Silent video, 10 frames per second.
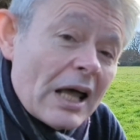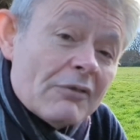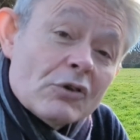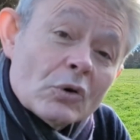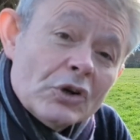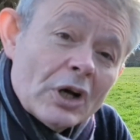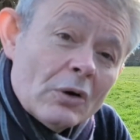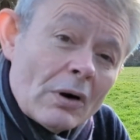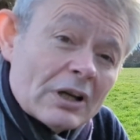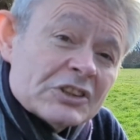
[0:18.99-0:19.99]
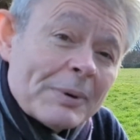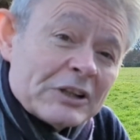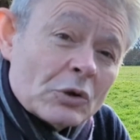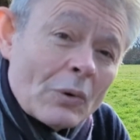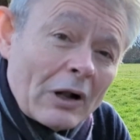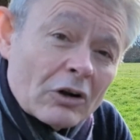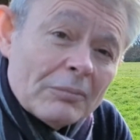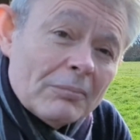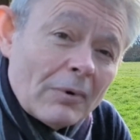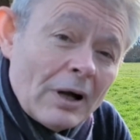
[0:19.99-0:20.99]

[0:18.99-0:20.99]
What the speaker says: If you're new, a special welcome.